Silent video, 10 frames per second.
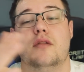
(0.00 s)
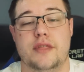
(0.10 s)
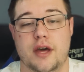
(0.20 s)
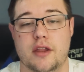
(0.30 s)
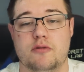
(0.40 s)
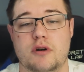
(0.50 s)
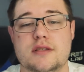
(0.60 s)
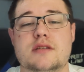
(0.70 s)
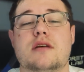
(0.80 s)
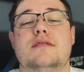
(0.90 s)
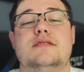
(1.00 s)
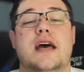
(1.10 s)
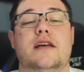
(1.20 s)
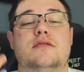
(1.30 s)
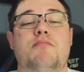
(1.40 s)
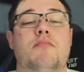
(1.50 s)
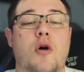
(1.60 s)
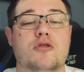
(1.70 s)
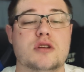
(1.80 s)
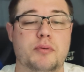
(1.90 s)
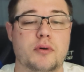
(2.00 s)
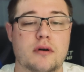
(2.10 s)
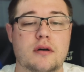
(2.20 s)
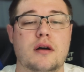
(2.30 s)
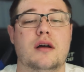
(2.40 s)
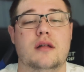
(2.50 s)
The other ones takes multiple.